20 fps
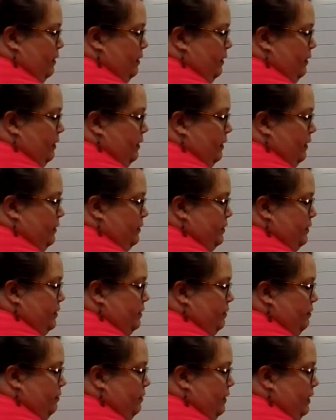There's
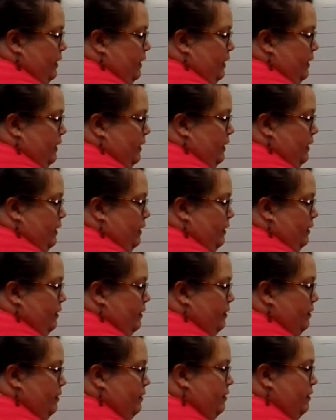3,
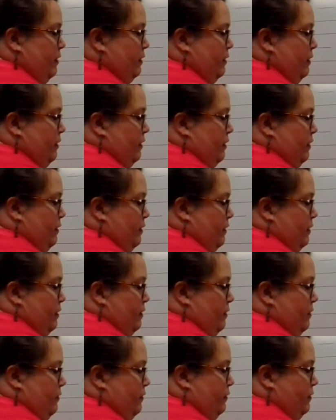
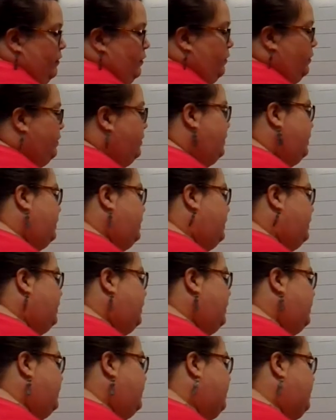
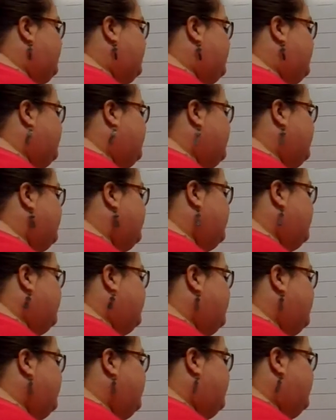4,
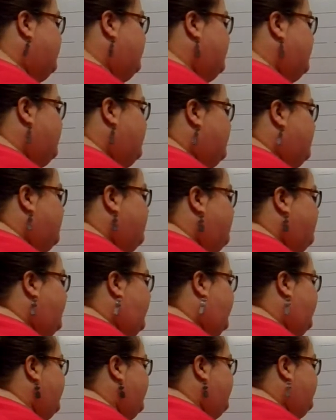
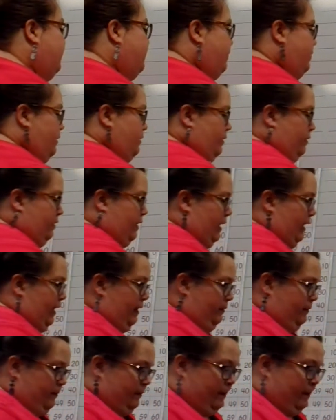5. Okay.